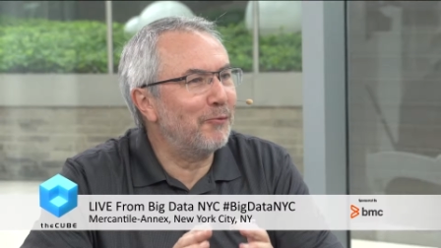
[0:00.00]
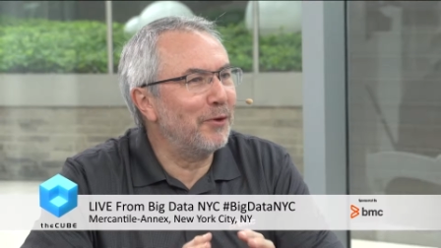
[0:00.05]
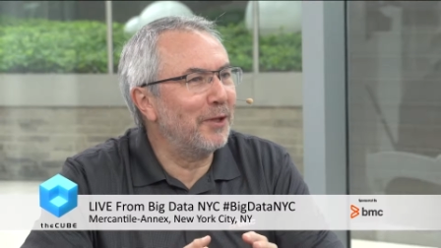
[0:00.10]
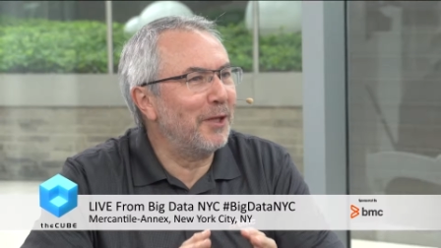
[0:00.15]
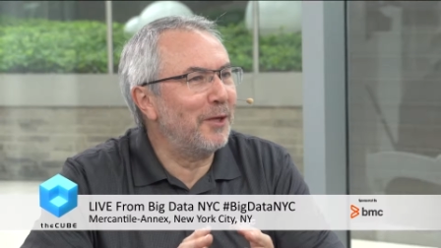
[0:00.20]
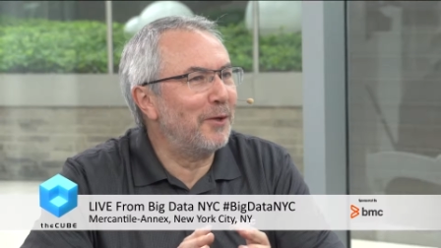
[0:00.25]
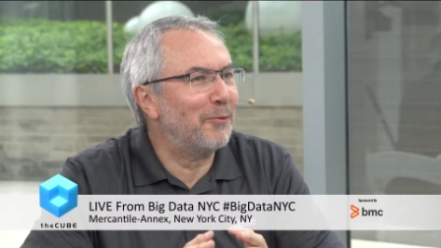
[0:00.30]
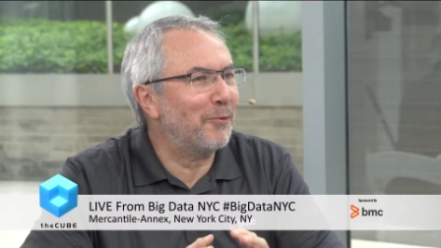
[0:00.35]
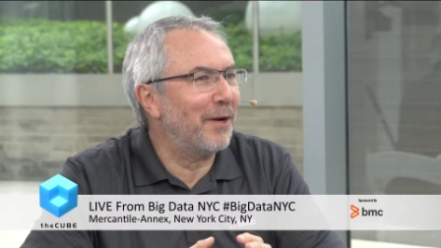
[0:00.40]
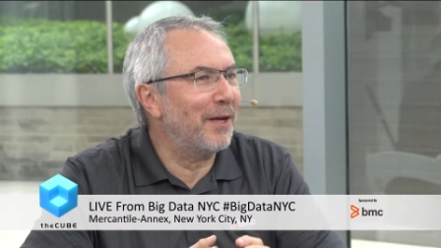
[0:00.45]

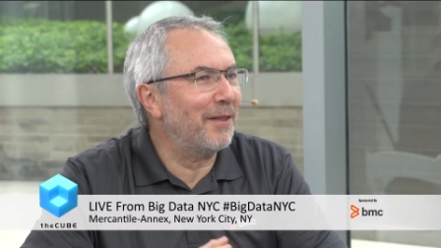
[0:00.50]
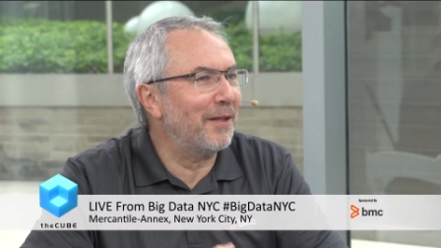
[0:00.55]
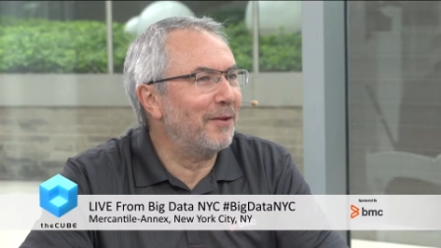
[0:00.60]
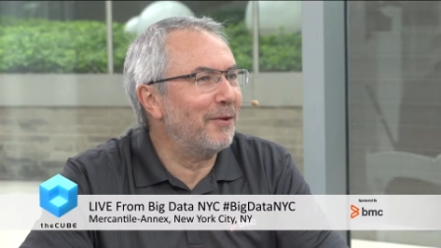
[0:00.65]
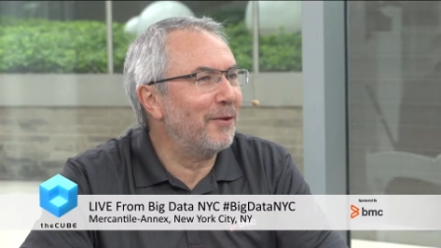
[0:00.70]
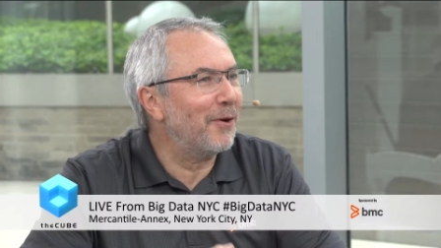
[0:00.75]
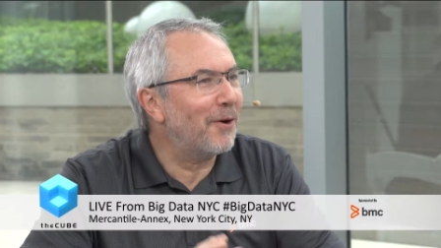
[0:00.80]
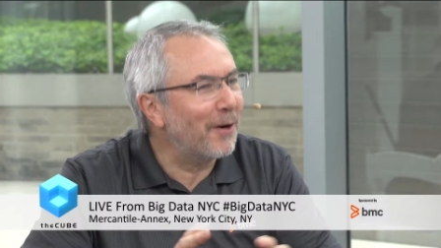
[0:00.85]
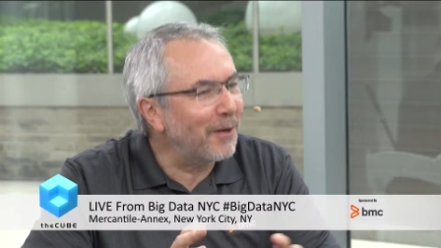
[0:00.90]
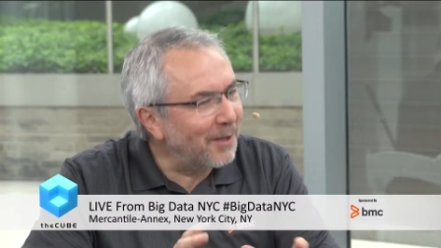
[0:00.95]
really great that
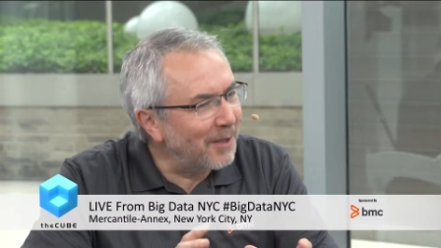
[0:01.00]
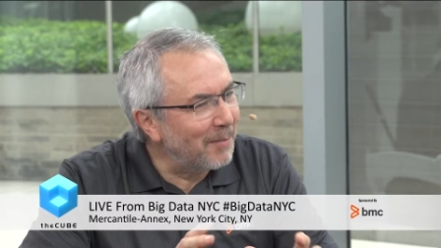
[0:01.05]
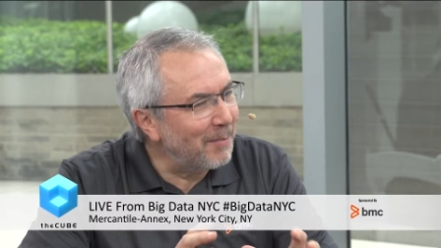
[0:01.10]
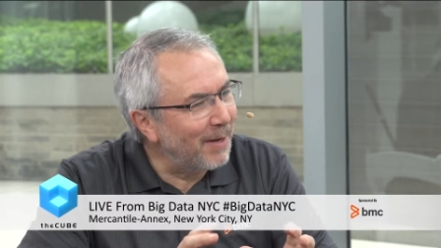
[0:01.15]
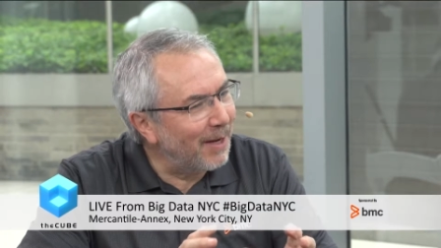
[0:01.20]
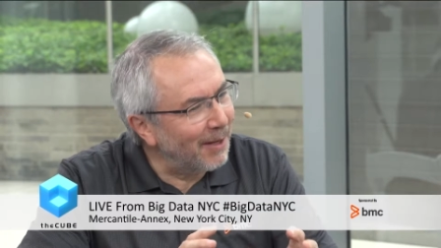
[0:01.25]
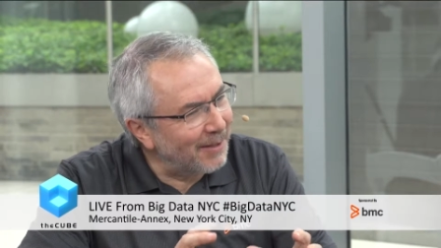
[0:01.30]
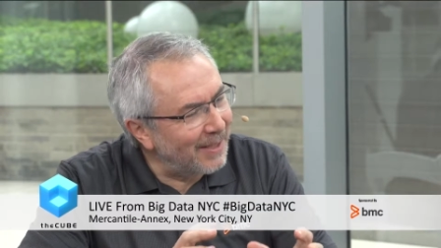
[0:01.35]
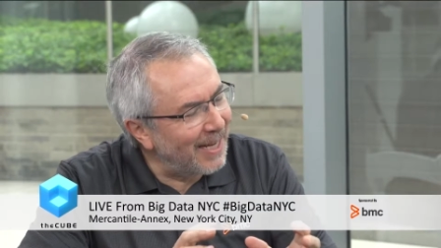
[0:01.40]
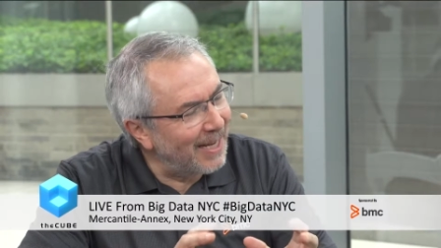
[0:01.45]
talked
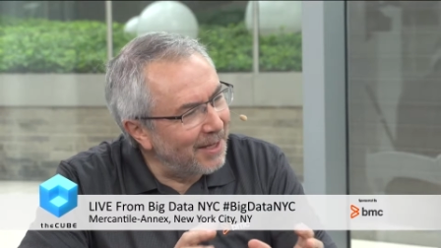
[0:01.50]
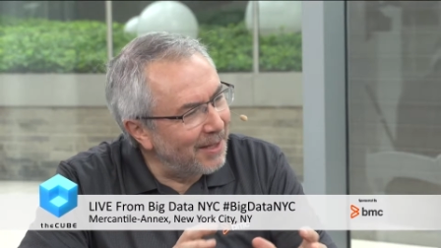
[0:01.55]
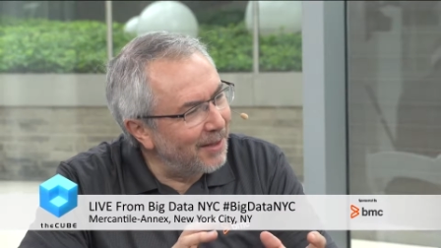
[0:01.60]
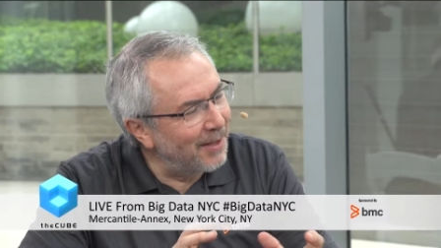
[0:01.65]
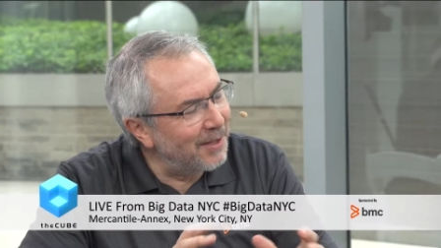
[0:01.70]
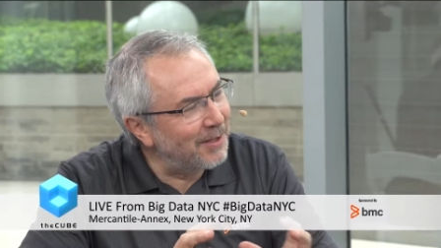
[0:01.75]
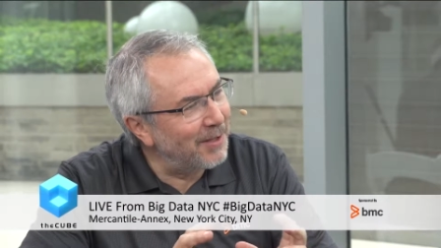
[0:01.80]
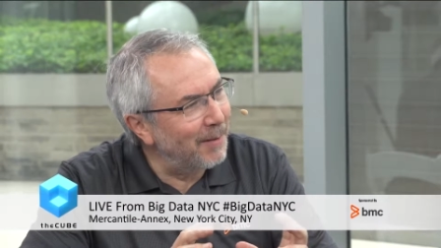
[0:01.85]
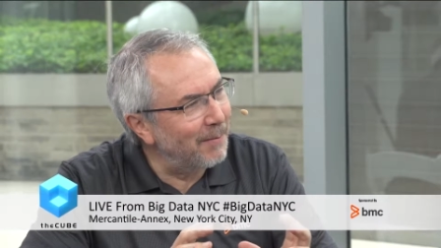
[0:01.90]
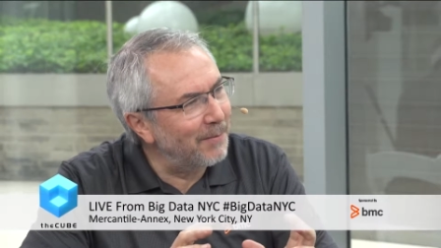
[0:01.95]
about kind of
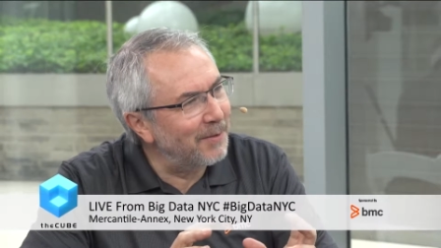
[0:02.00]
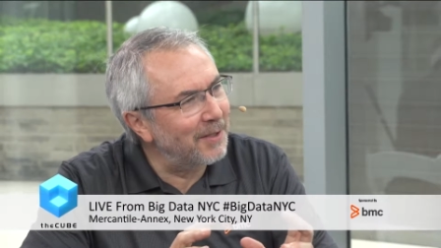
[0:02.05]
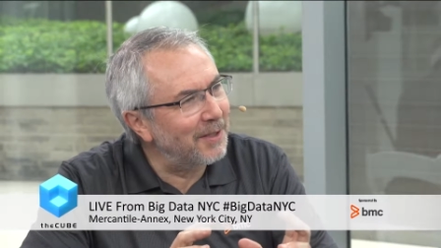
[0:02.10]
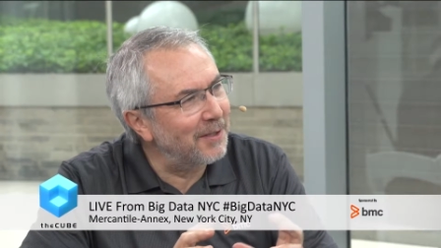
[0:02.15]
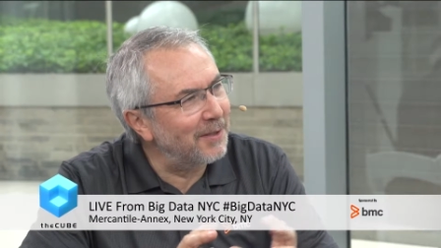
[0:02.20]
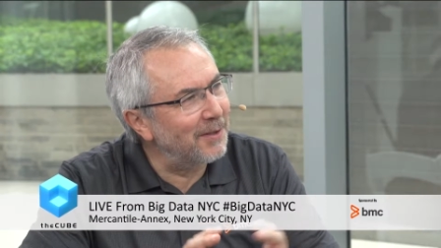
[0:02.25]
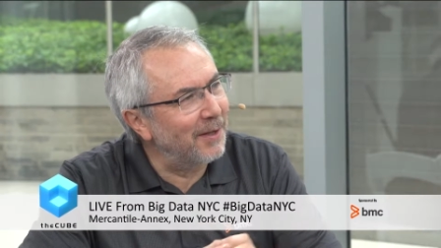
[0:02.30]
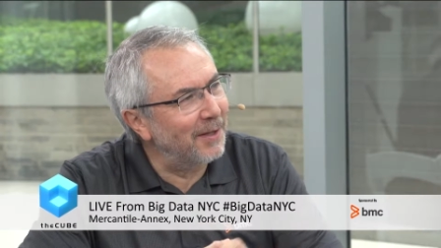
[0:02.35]
this emphasis